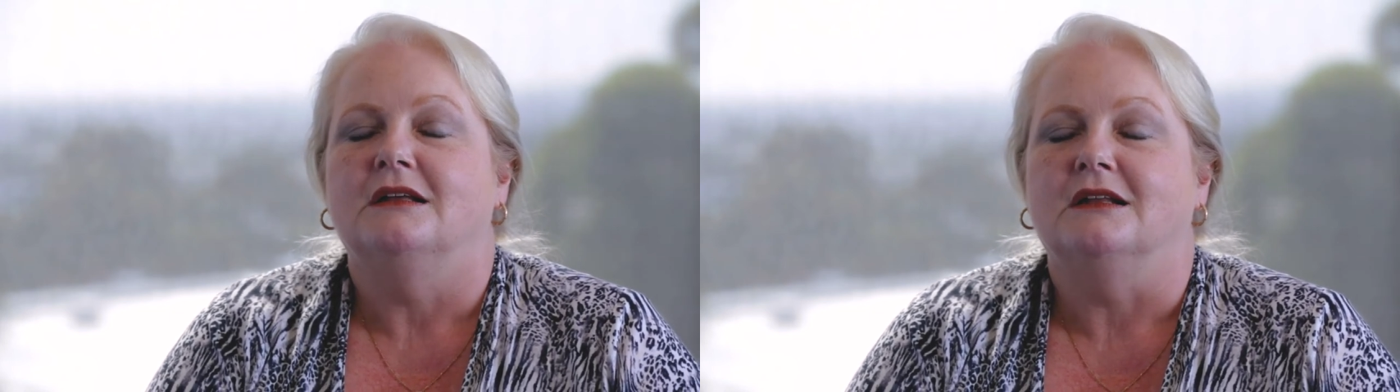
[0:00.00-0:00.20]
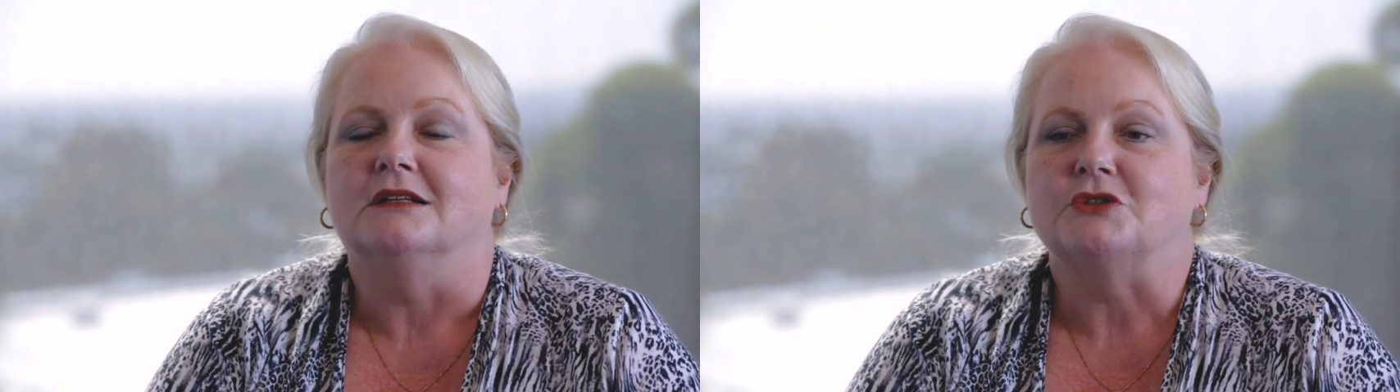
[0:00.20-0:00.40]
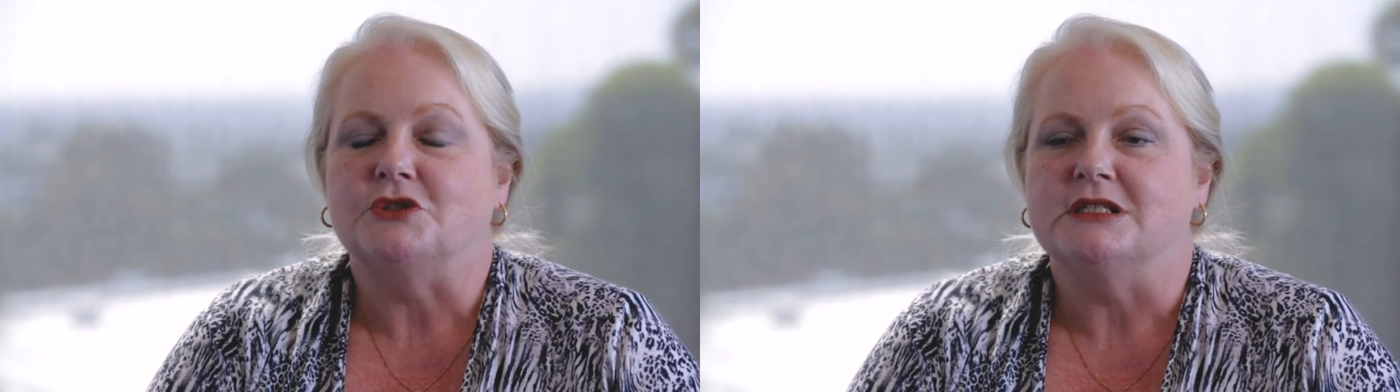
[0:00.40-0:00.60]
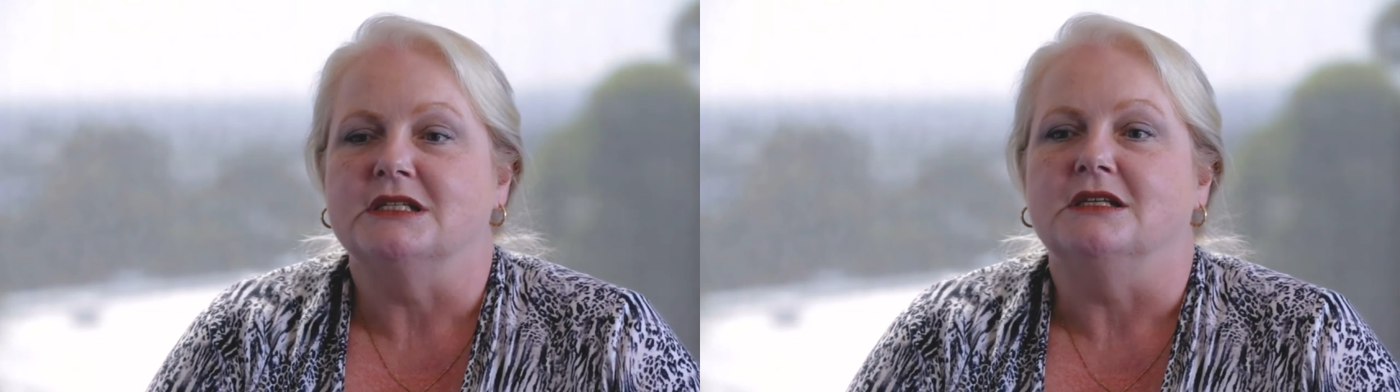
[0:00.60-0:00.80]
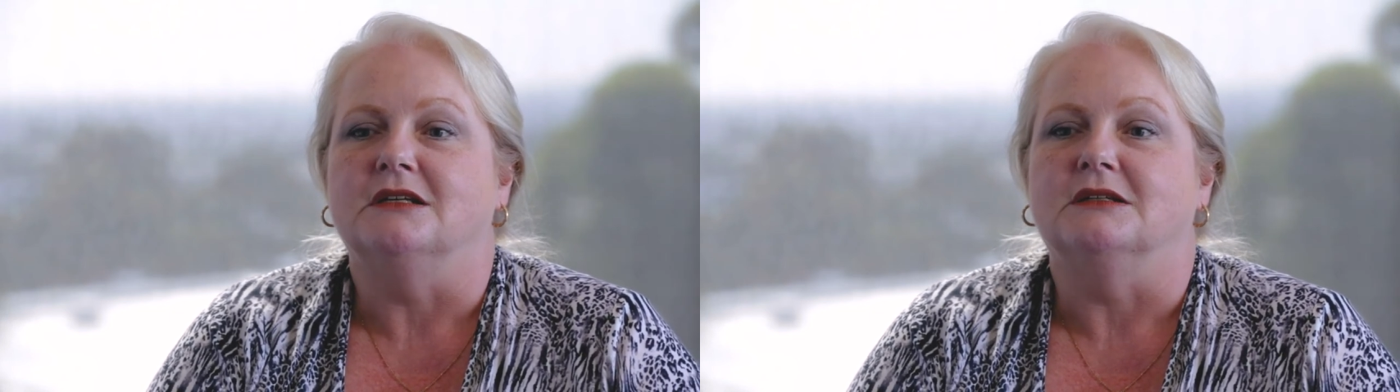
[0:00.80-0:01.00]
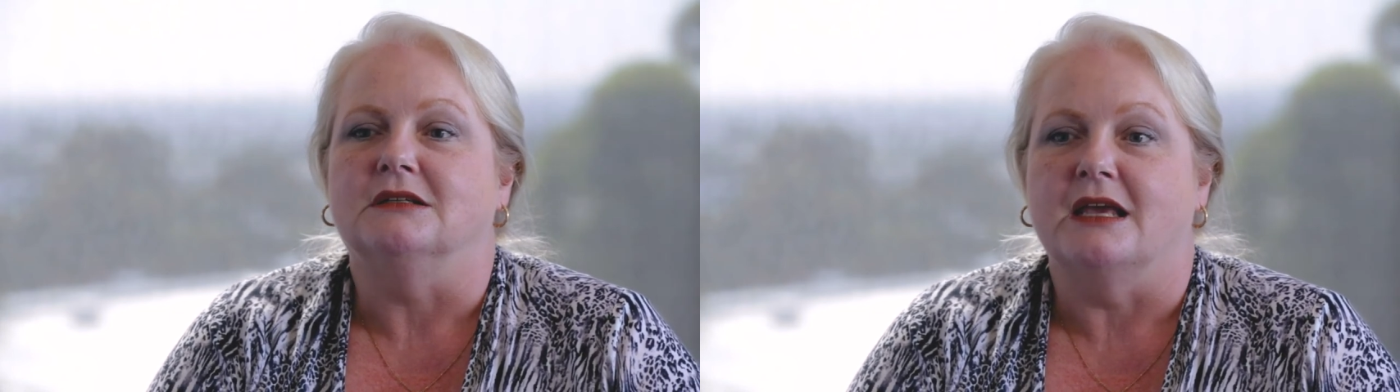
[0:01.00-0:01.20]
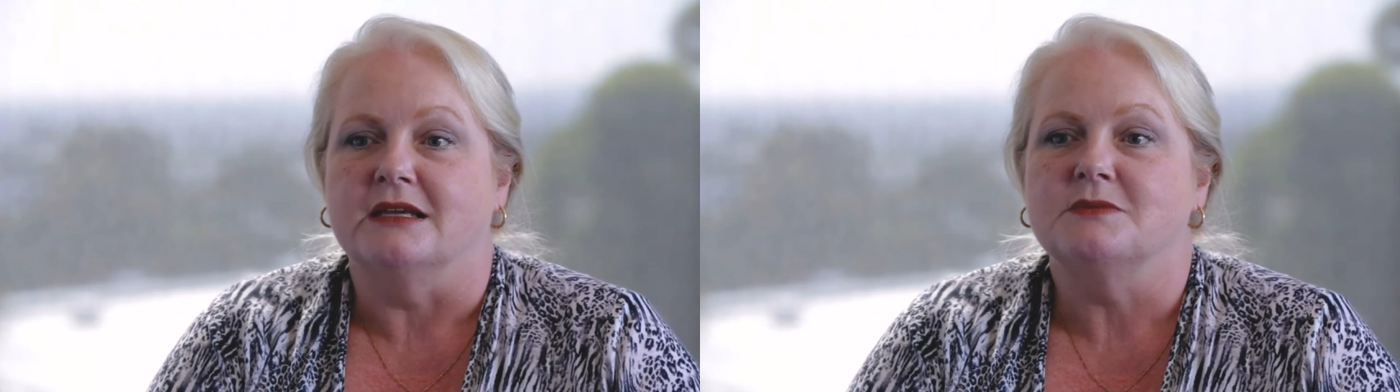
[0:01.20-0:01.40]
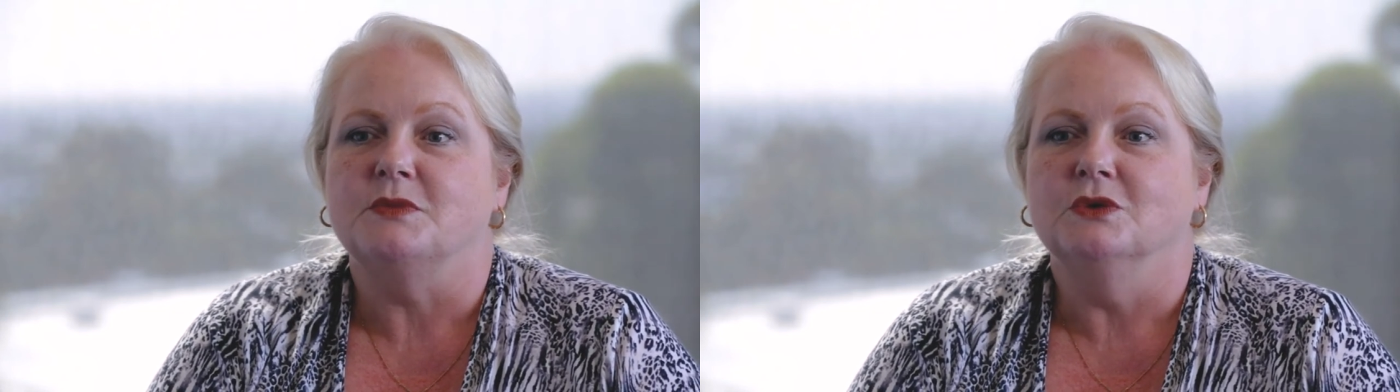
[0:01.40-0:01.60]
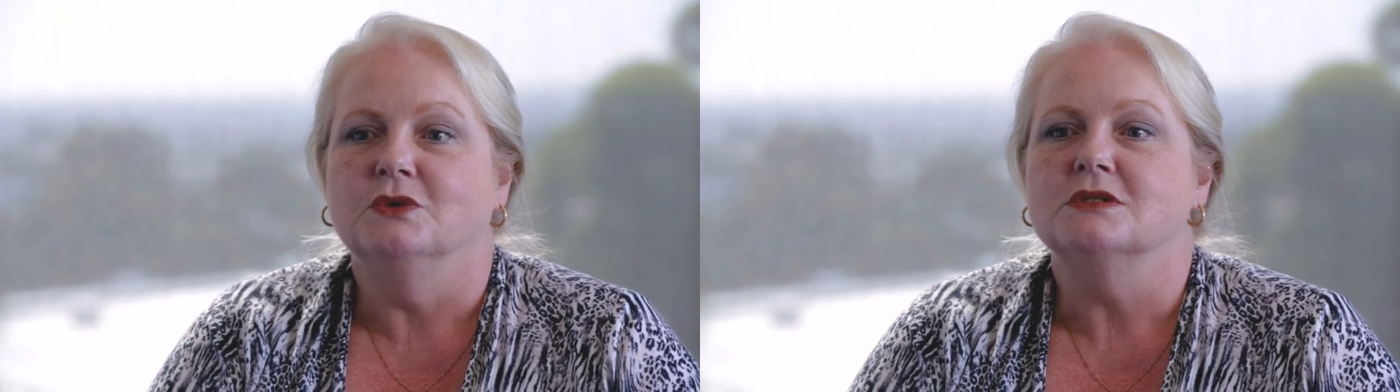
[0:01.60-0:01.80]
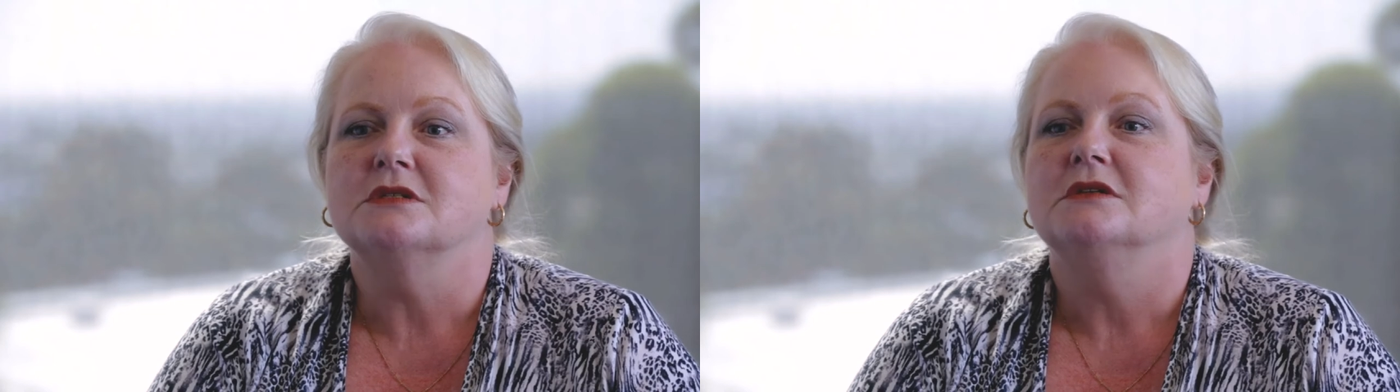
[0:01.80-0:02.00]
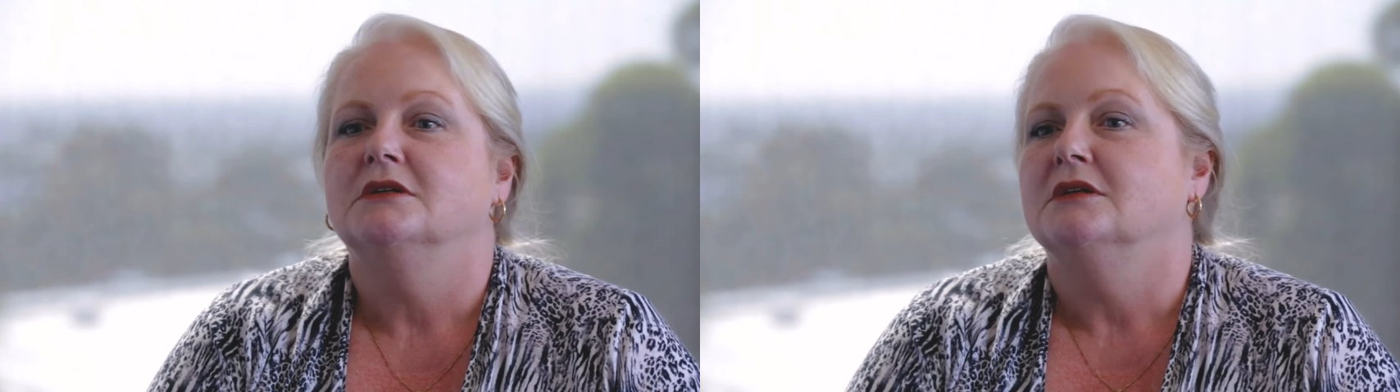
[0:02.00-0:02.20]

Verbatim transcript: electricity and gas bills,